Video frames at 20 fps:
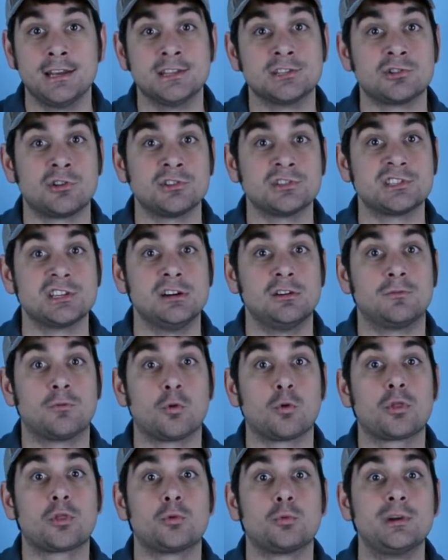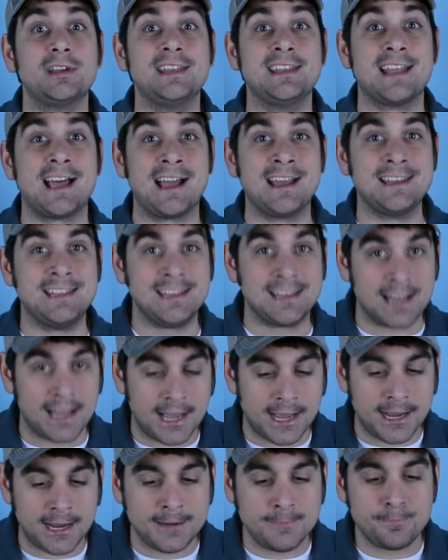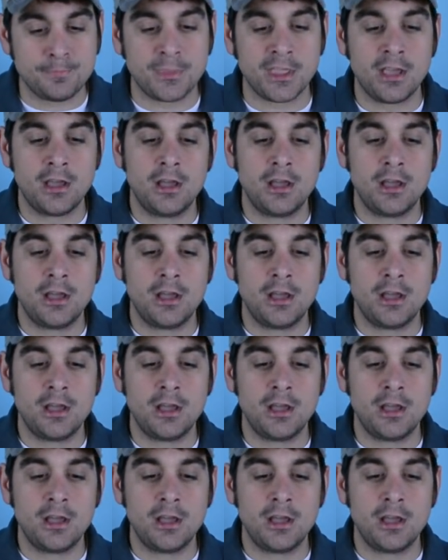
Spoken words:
is on sale for $399.